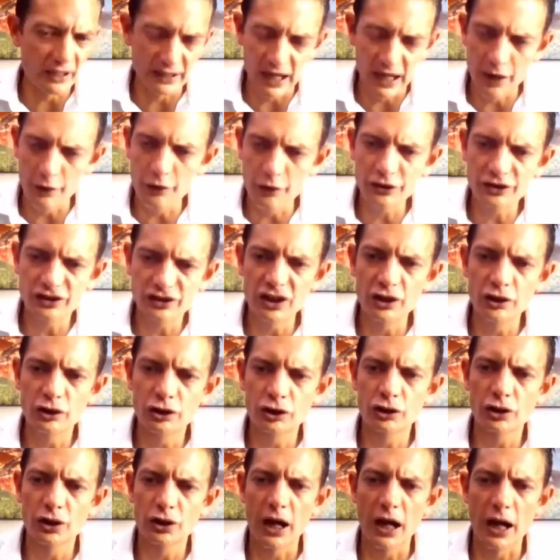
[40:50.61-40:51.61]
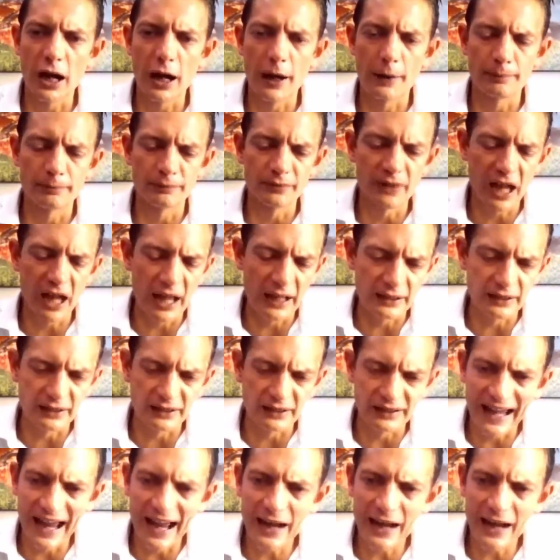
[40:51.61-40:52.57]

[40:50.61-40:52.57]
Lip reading: heritage and